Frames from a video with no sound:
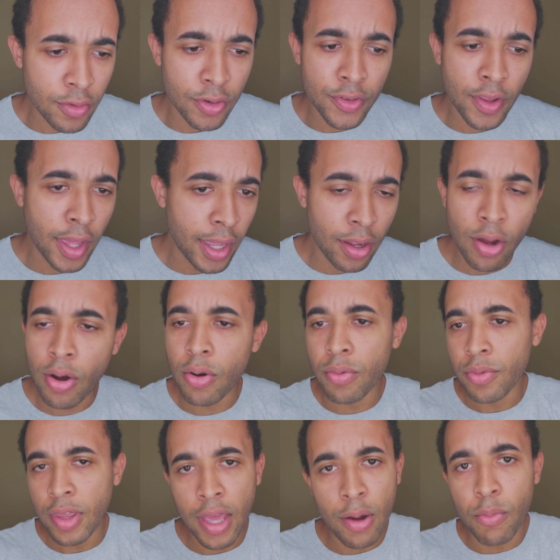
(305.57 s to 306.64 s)
They're saying,
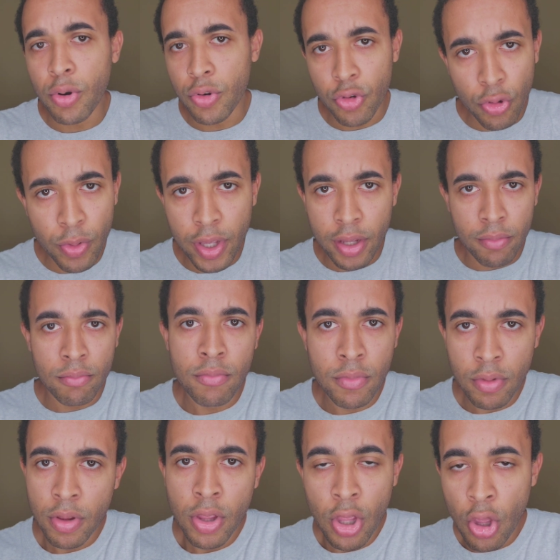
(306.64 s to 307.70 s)
"Oh, yeah, we're doing
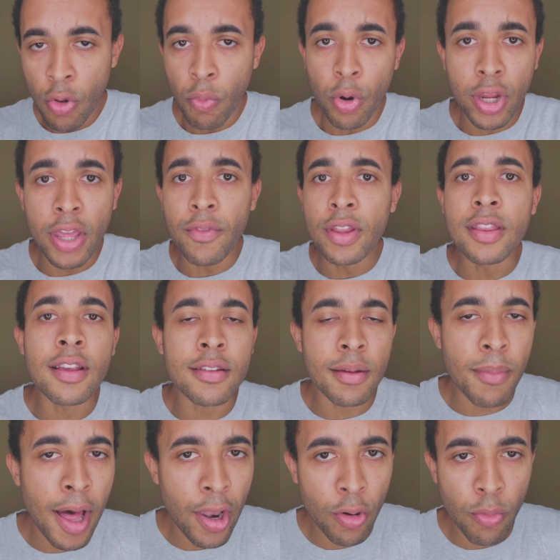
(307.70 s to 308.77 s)
we're giving this
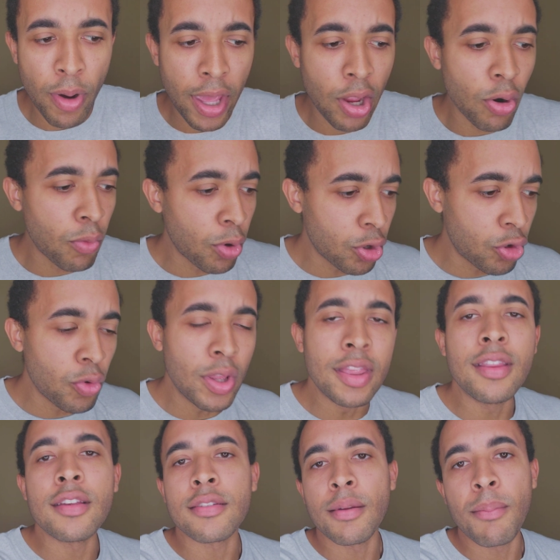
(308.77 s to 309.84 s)
amount away or we're
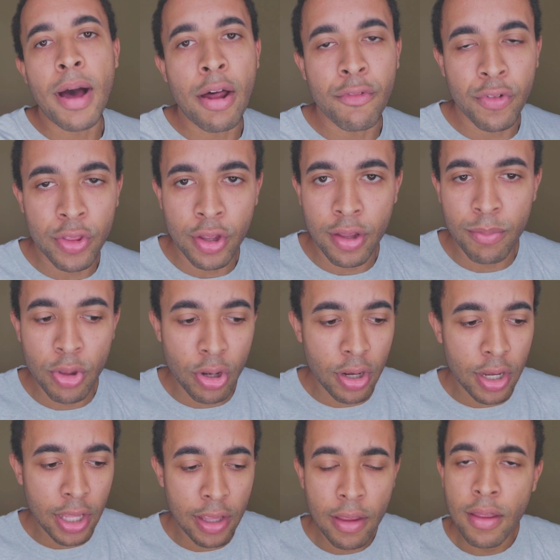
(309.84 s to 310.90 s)
doing this amount for the
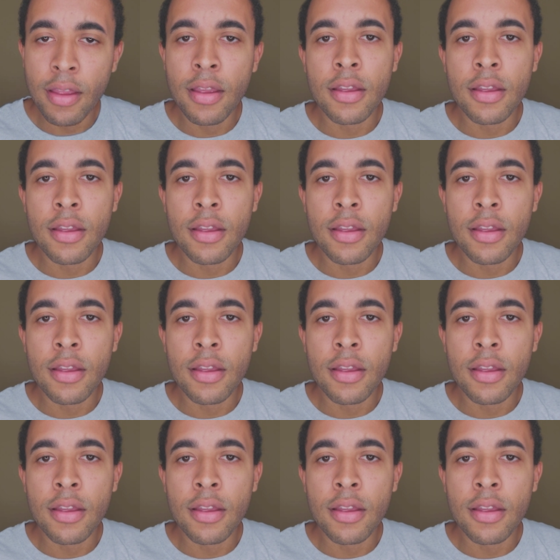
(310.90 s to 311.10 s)
community."